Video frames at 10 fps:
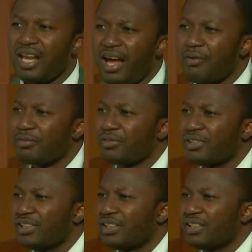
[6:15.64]
Love
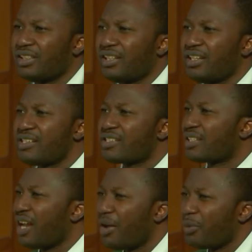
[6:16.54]
is
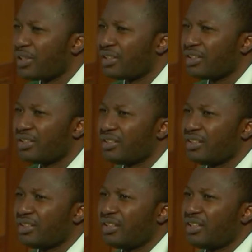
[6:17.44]
caring
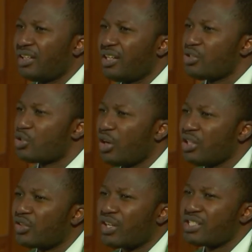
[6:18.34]
and
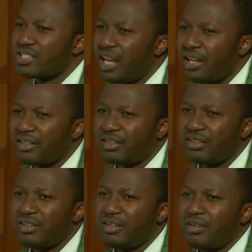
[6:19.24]
showing concern
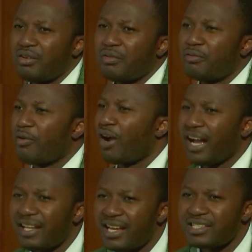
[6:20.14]
for
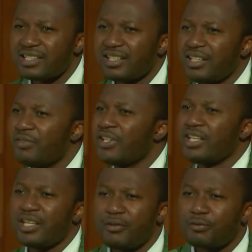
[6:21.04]
others
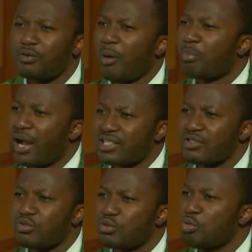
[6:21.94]
even if you are
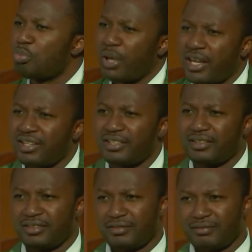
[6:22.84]
passing through
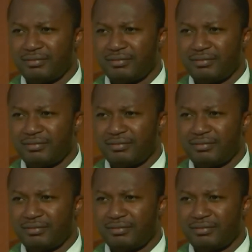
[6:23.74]
pain.